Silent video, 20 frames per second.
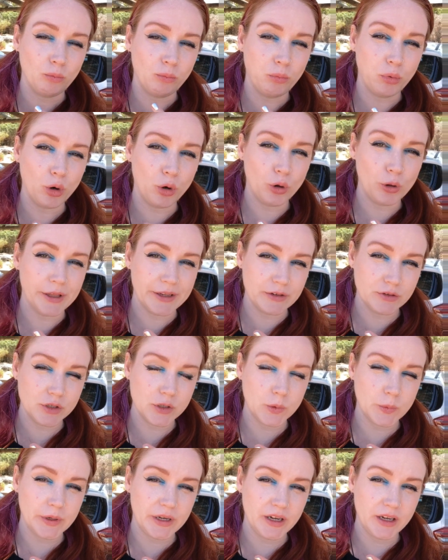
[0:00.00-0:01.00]
pull
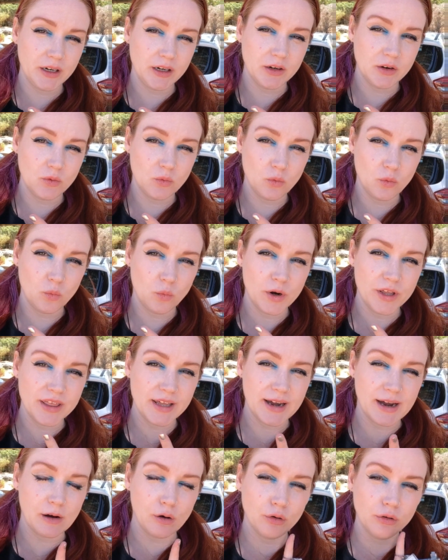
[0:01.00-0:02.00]
into it
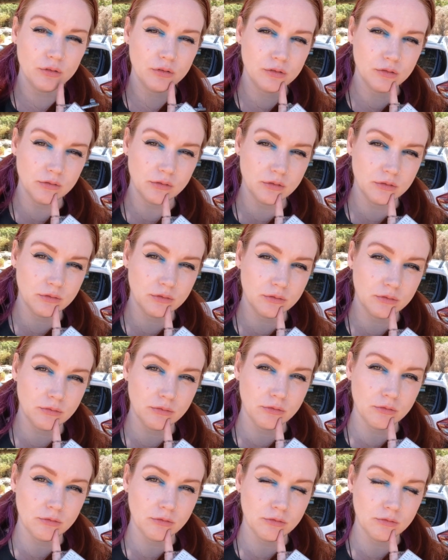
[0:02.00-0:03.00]
without
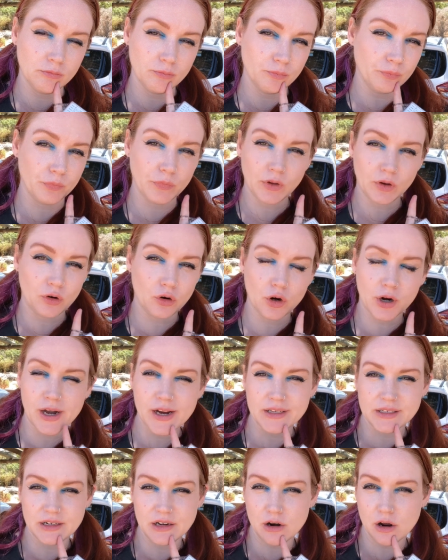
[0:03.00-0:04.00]

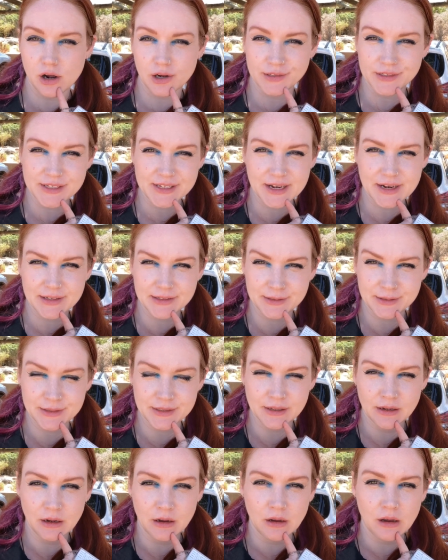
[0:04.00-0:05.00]
crazy nonsense.